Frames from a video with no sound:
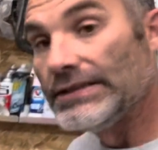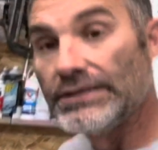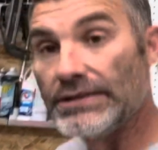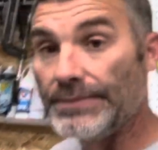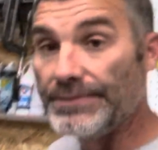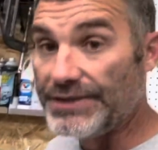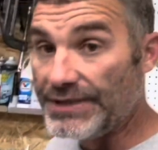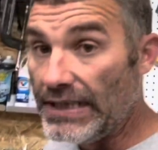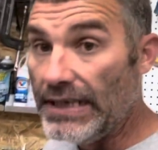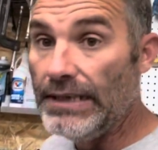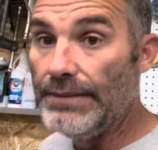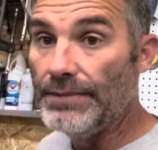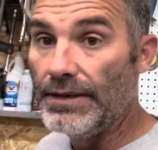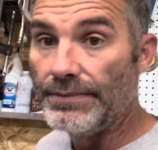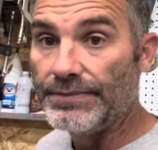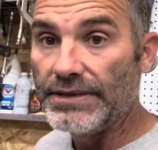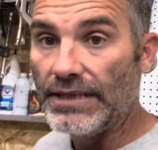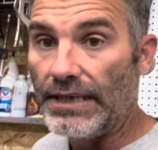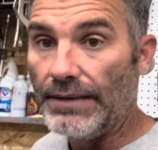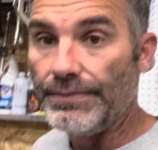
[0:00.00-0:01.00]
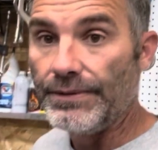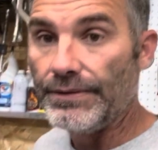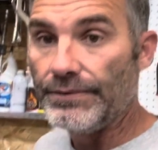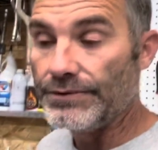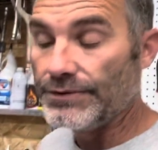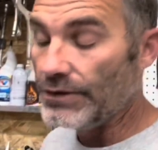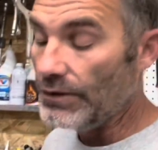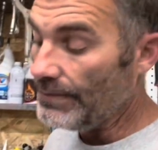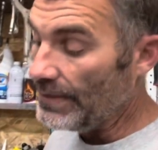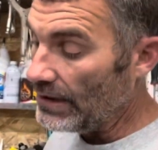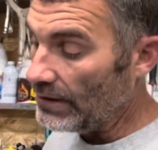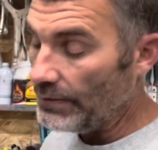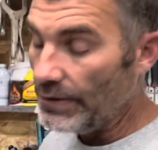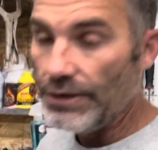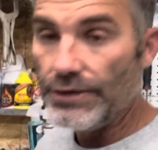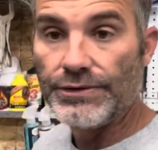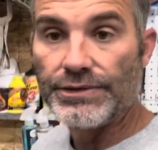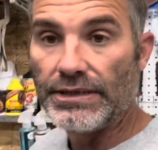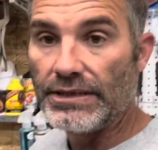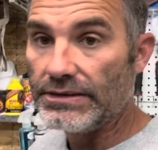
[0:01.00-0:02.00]
steam up top, and it was no matter where you
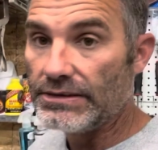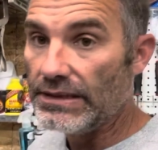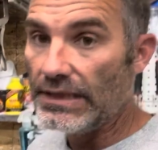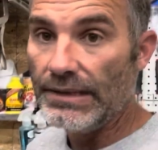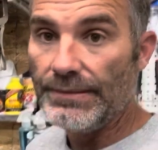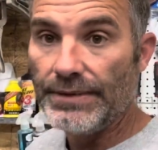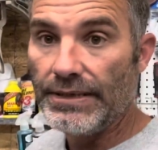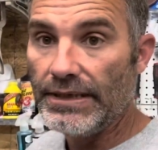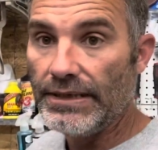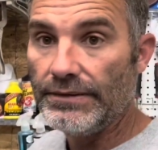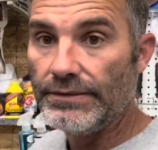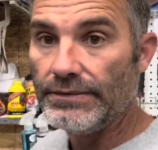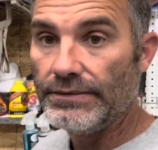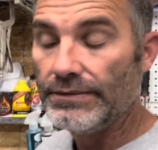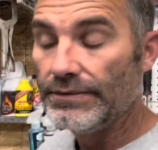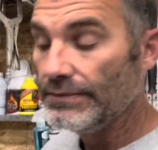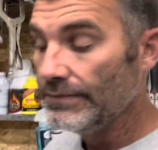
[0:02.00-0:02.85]
set timing at.